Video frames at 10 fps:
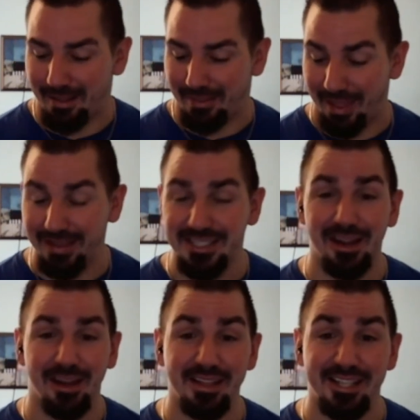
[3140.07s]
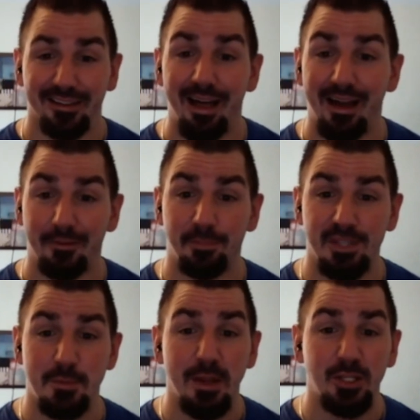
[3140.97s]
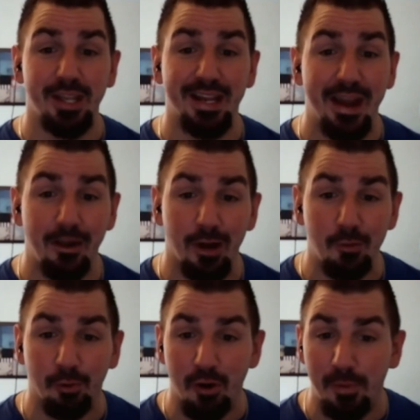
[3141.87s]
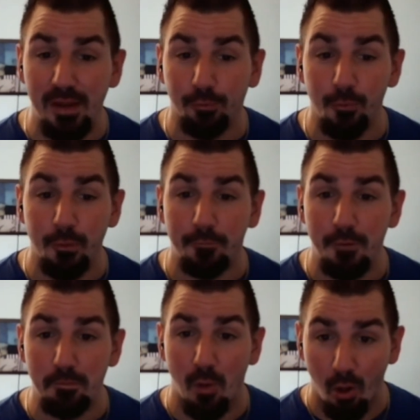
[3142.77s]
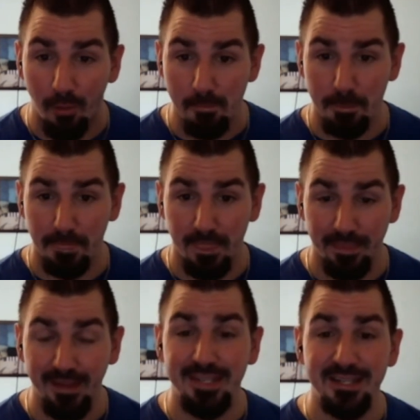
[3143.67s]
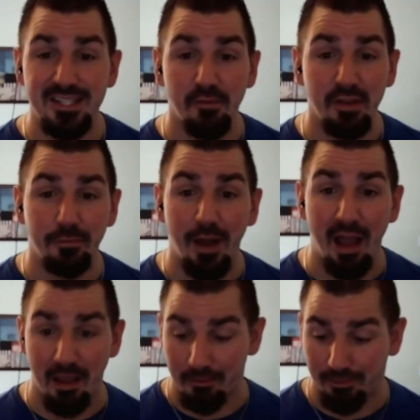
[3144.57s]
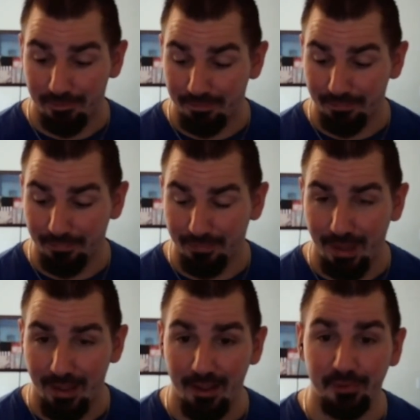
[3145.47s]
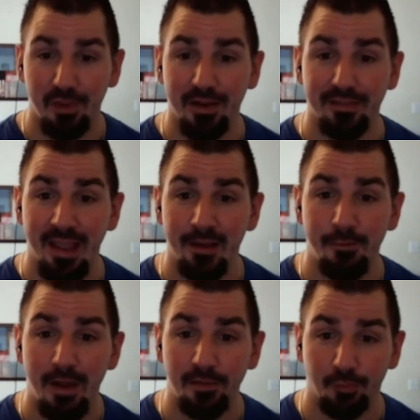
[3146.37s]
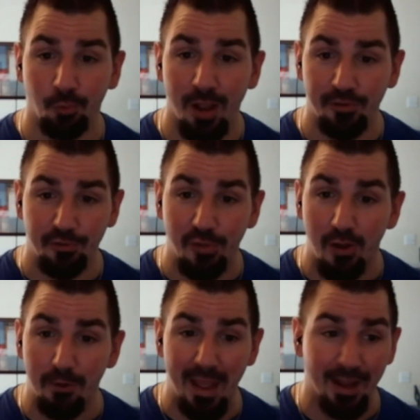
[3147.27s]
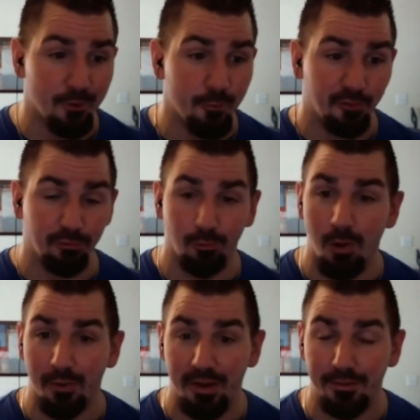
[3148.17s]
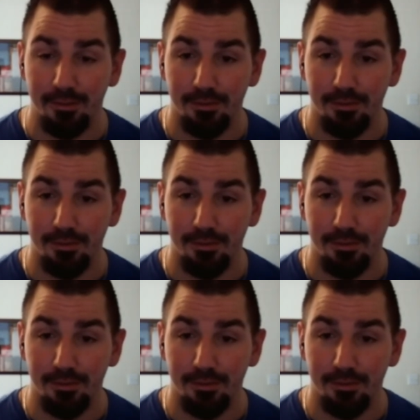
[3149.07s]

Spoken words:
That's a lot, especially in an era where nobody threw the football. 1975, outside of Dan Fouts and Roger Staubach, who was throwing it?